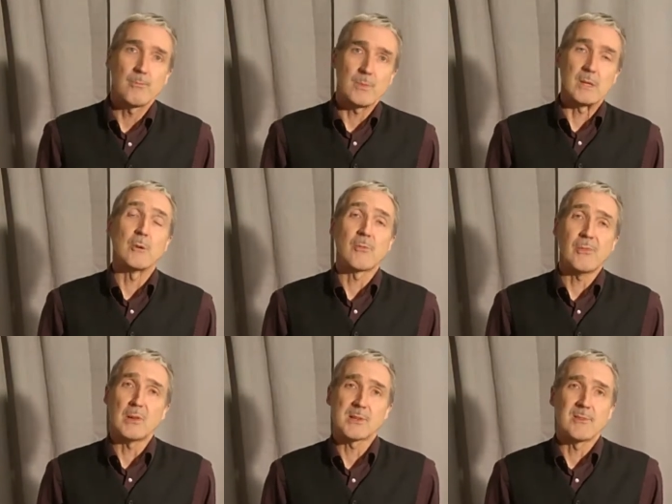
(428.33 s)
the old
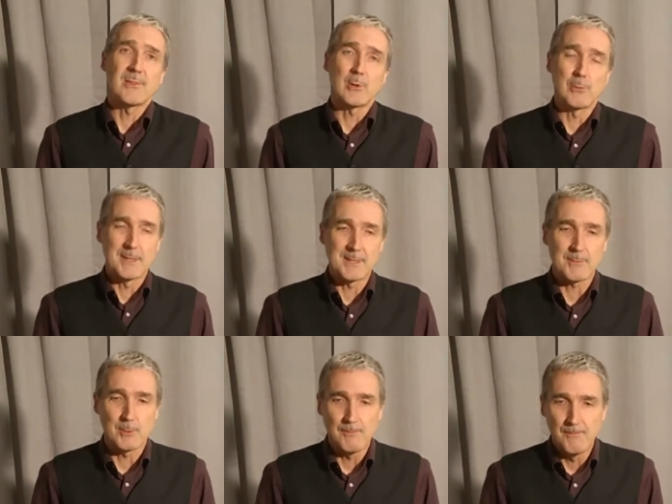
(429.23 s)
philosophical
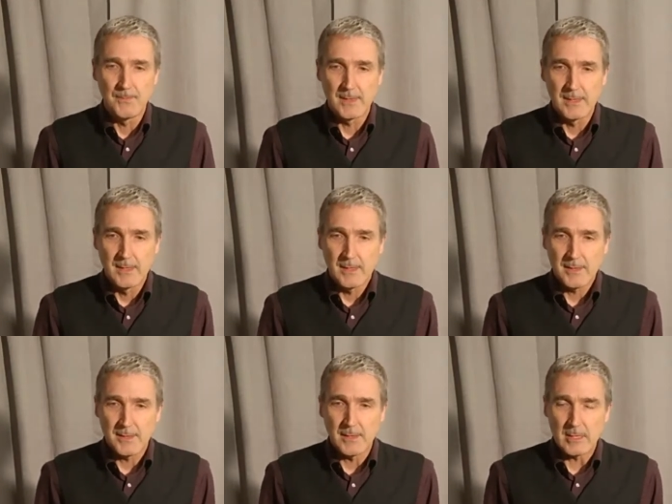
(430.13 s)
principle
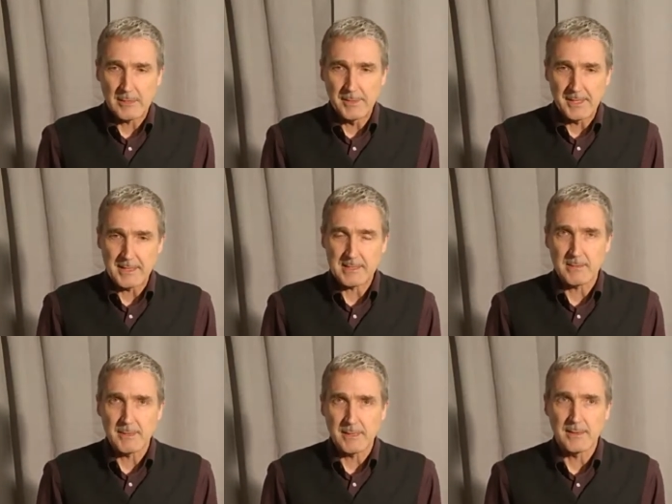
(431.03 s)
the argument needs to
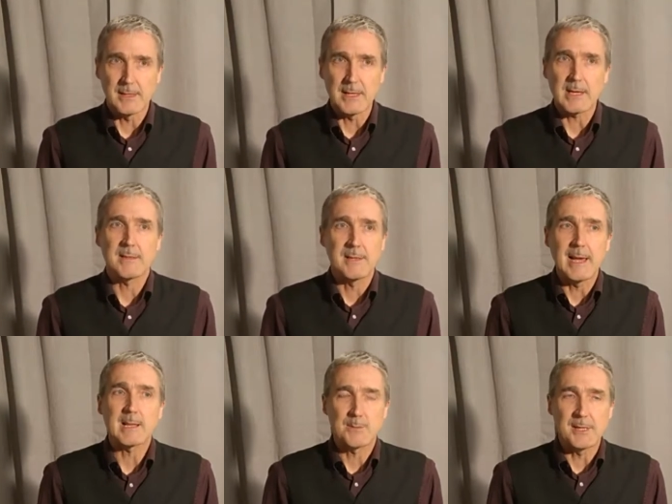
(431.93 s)
be, the, the
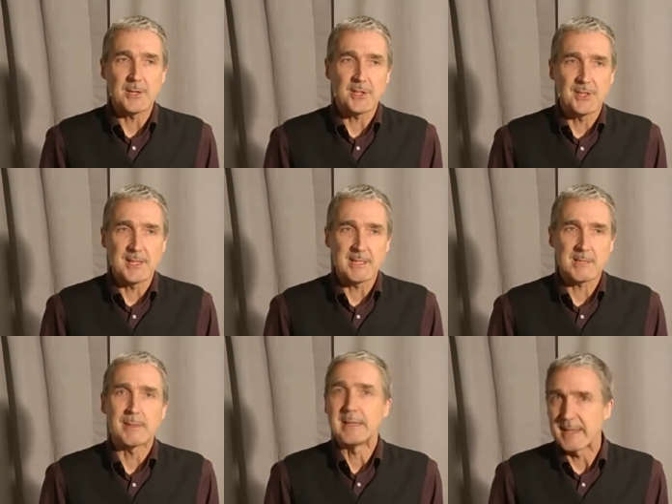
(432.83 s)
explanation needs to
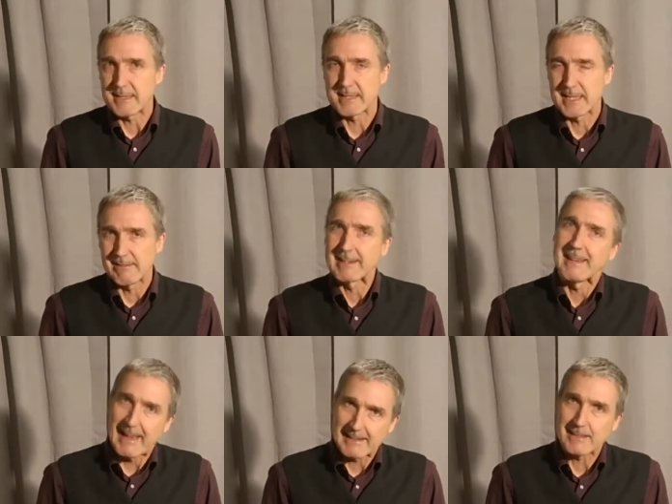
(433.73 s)
be necessary
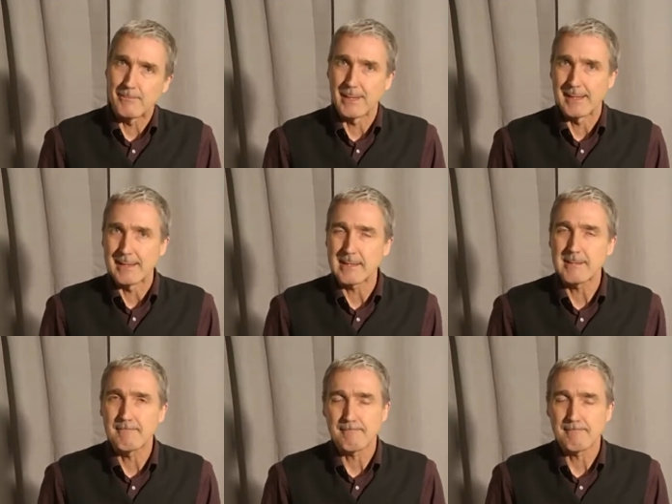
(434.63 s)
and complete.